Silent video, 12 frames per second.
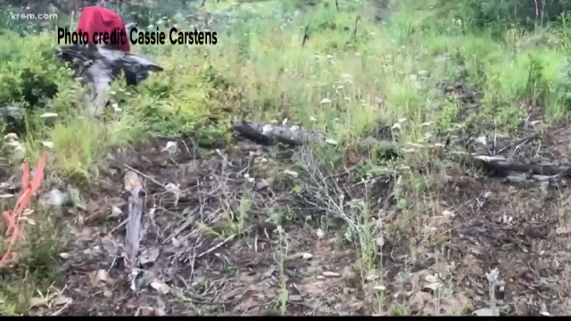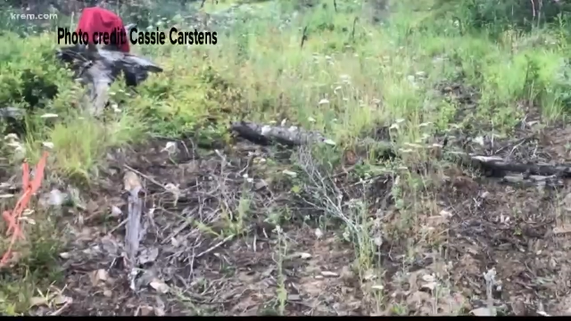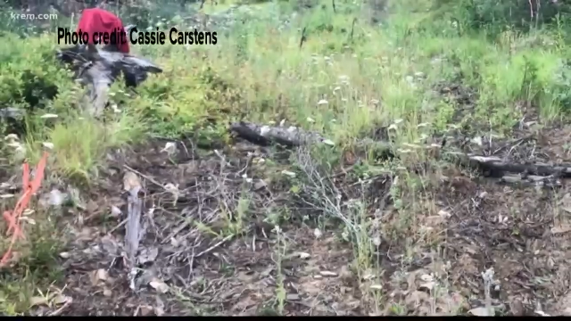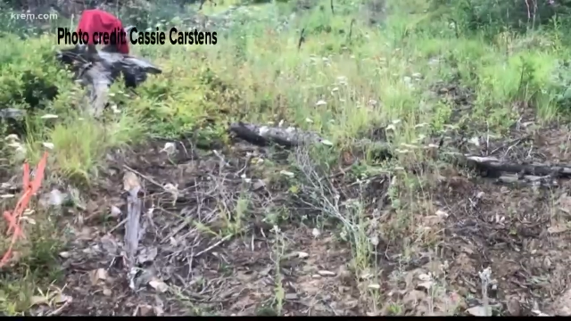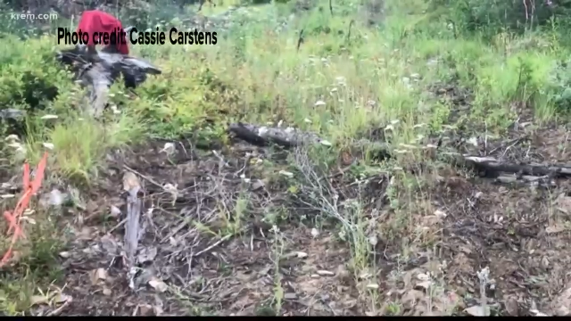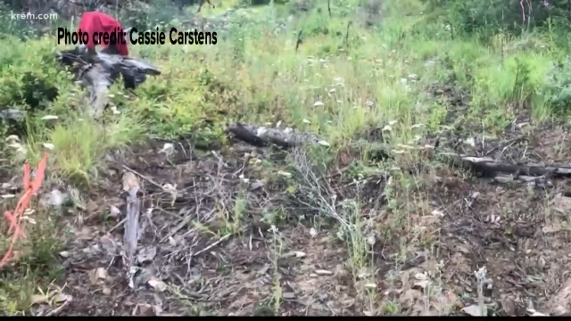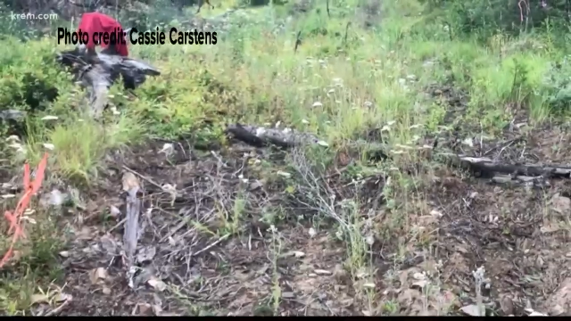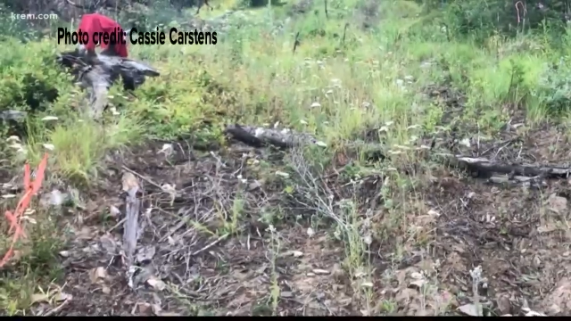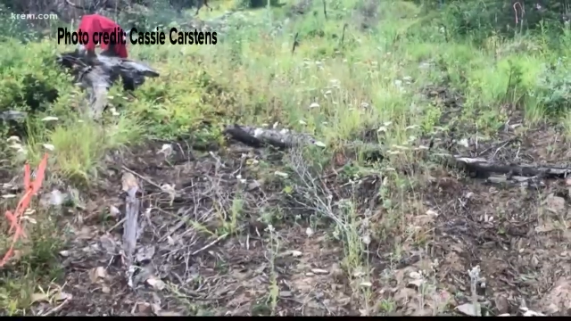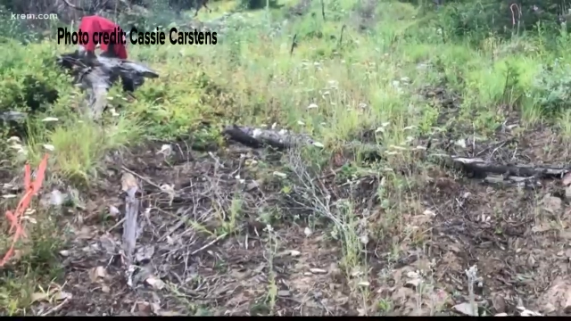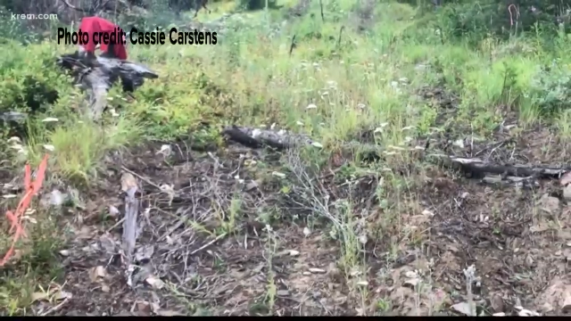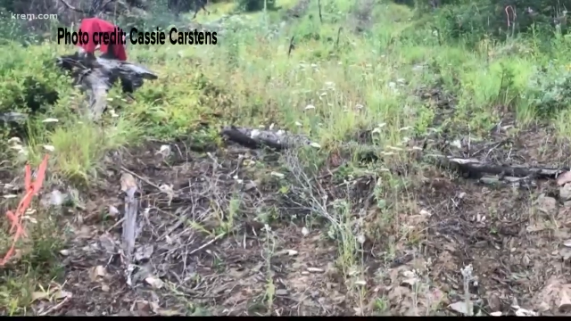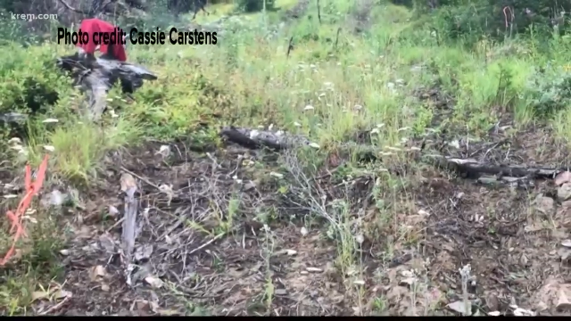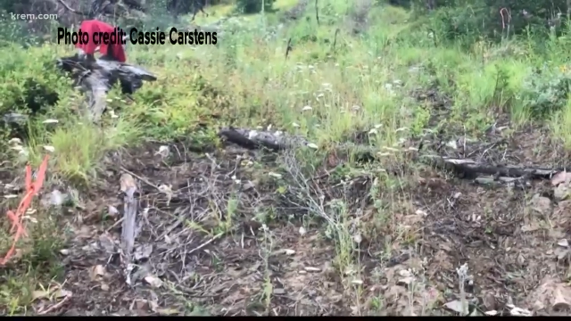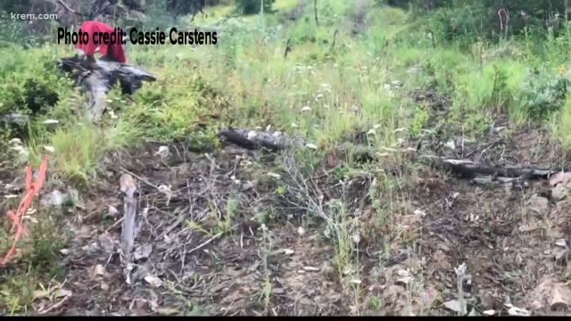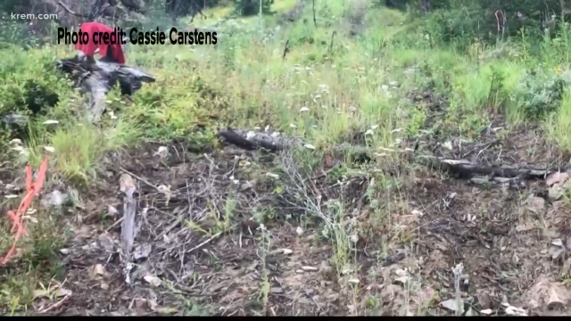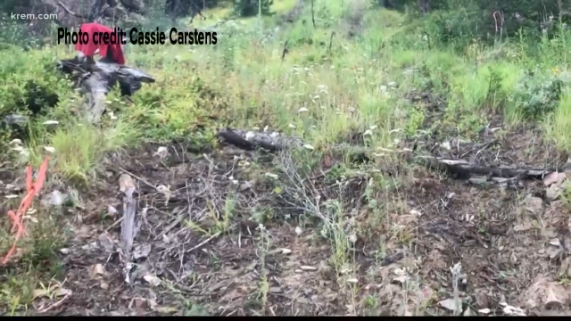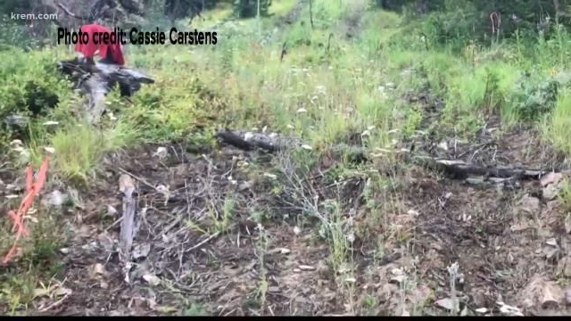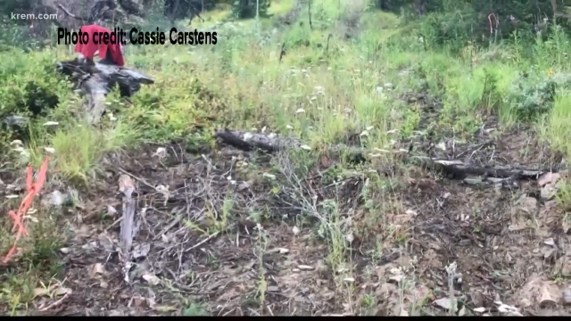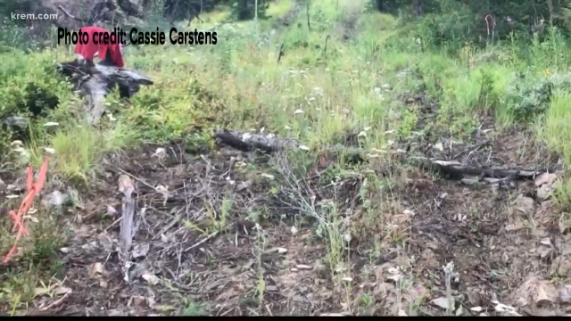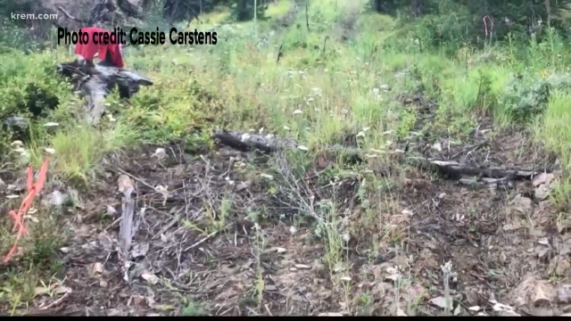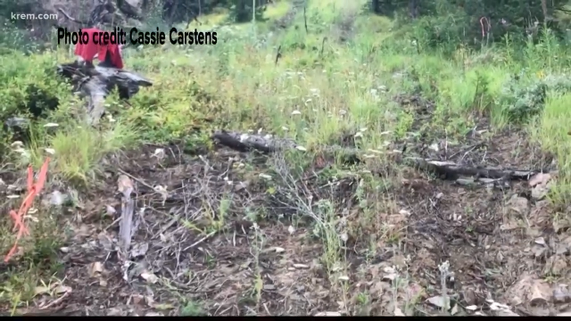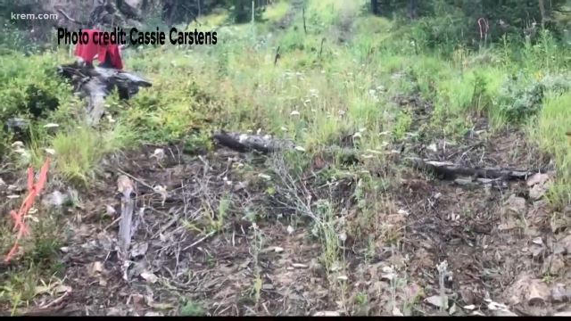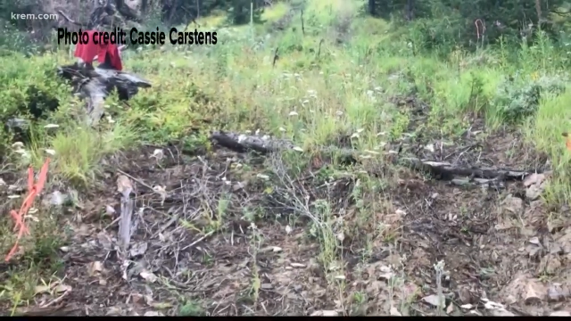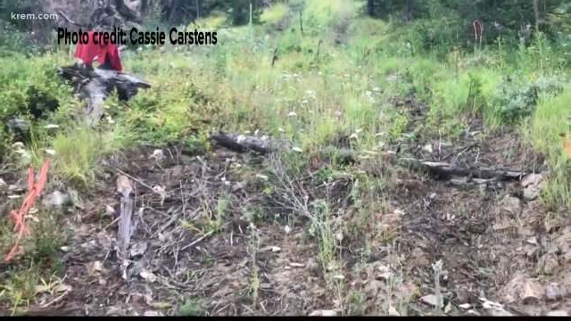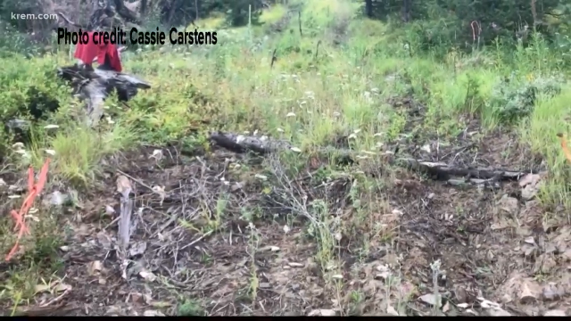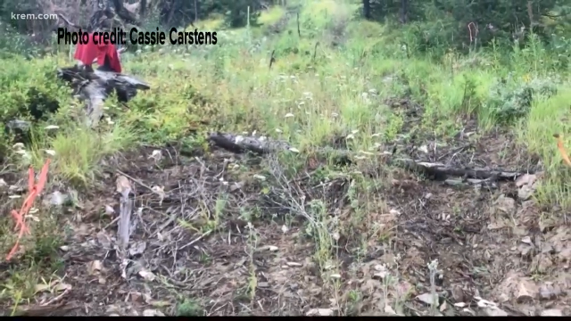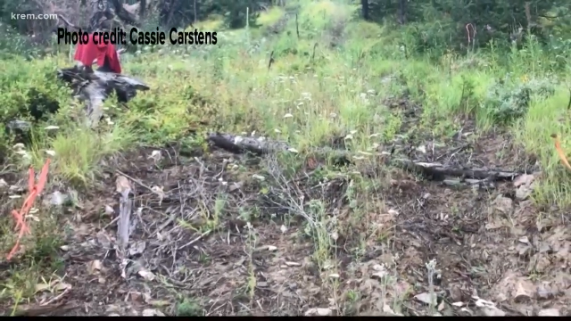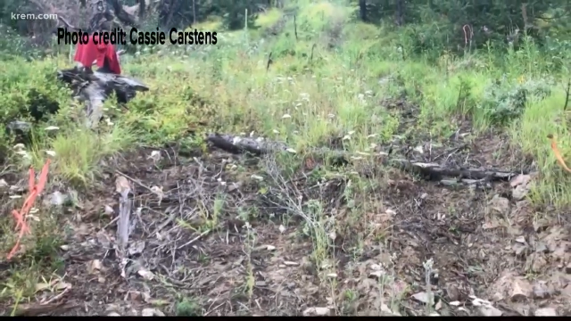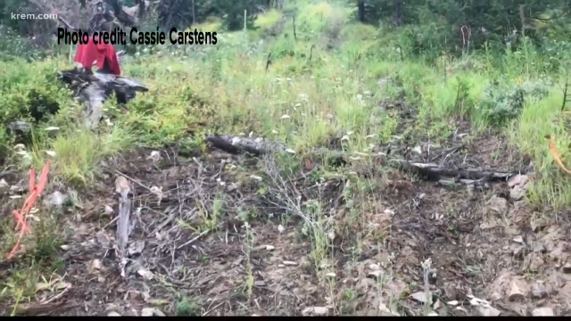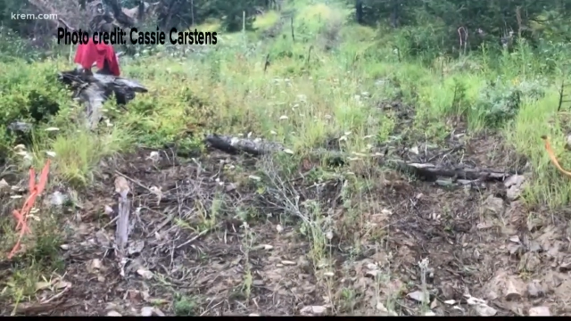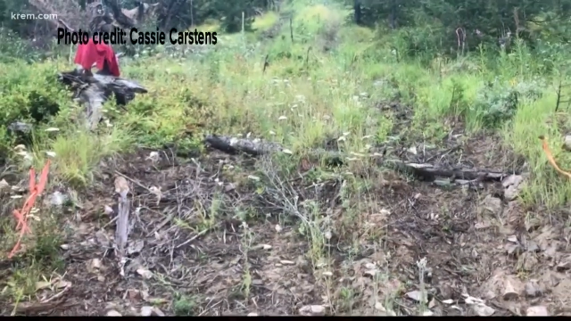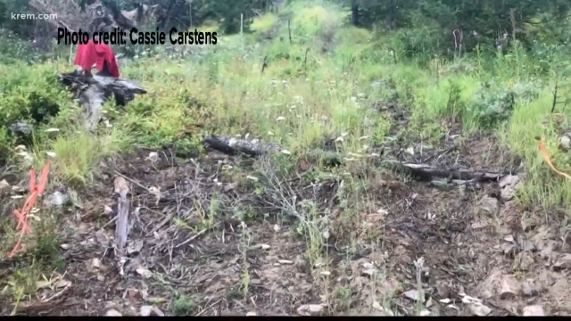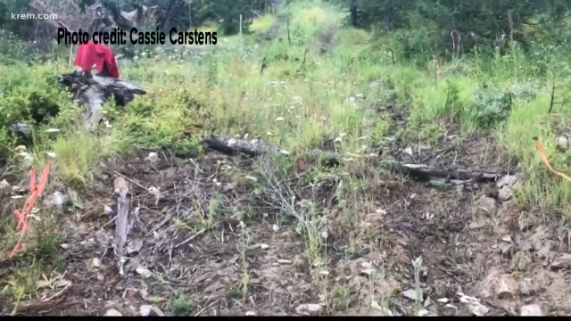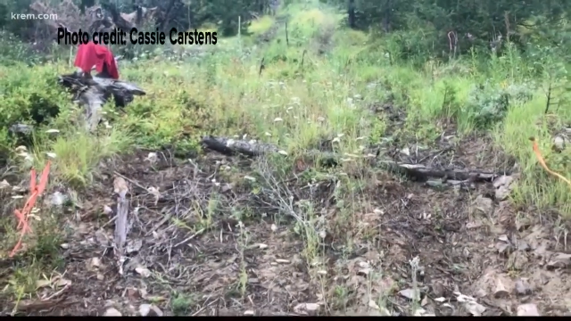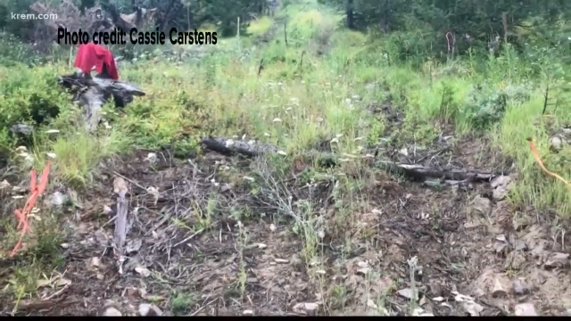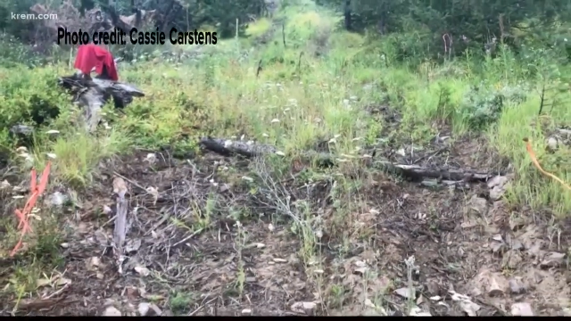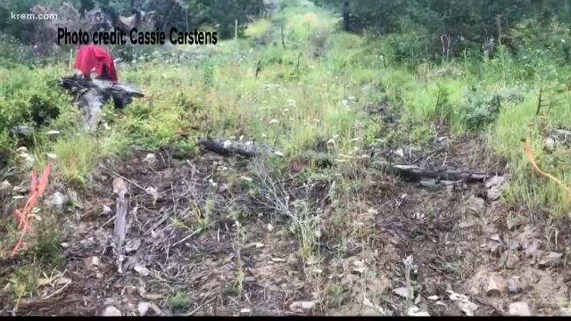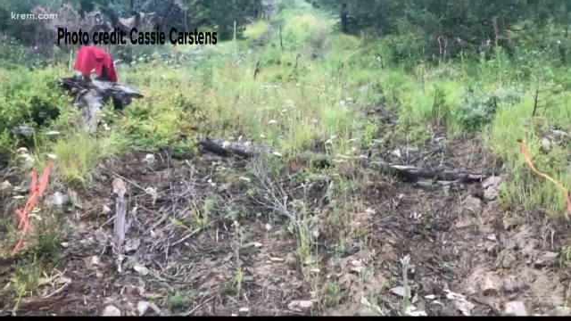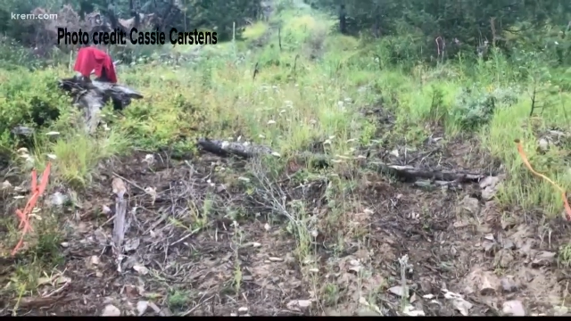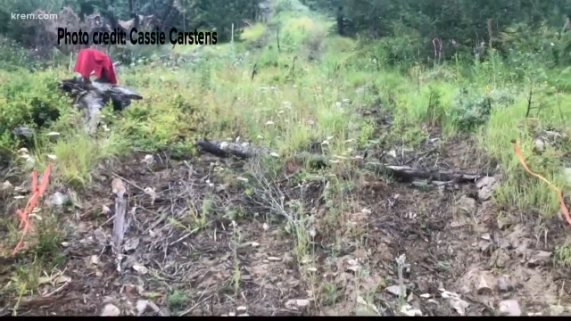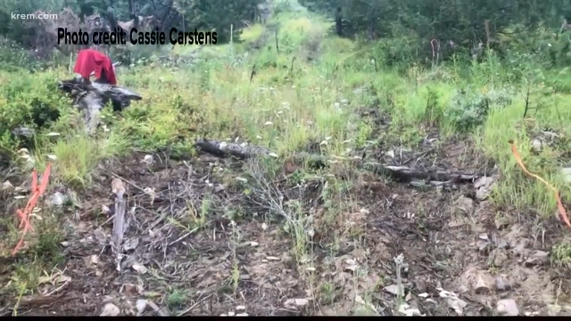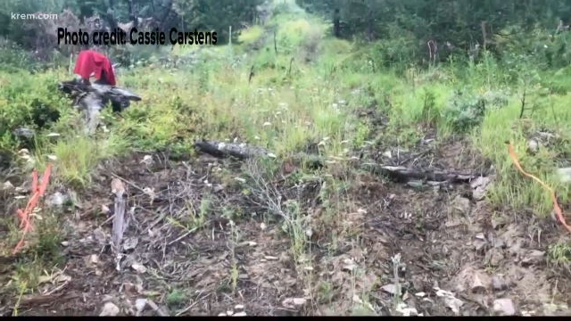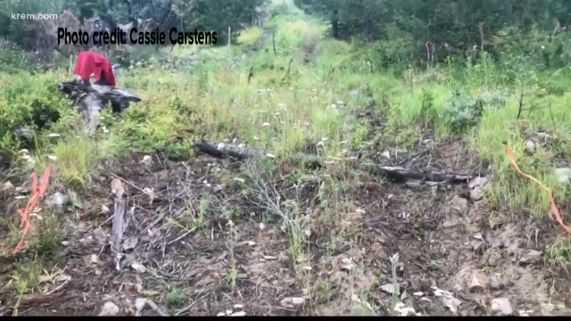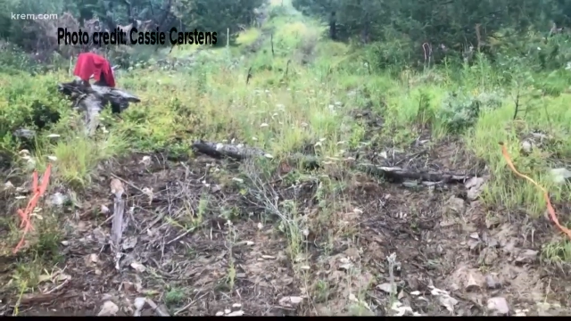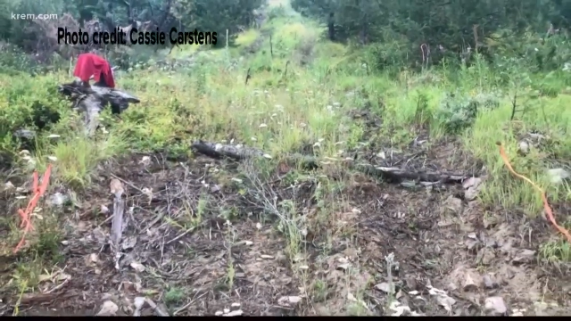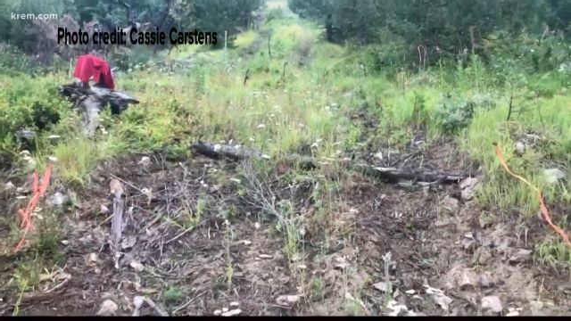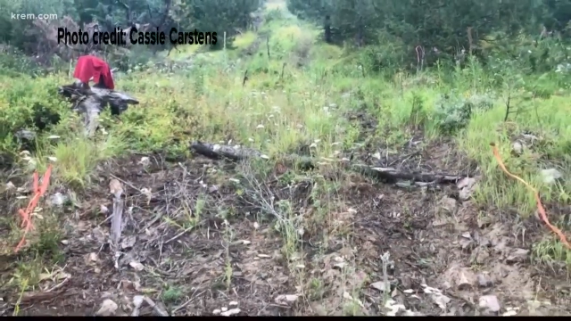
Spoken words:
[unreadable: no face in view]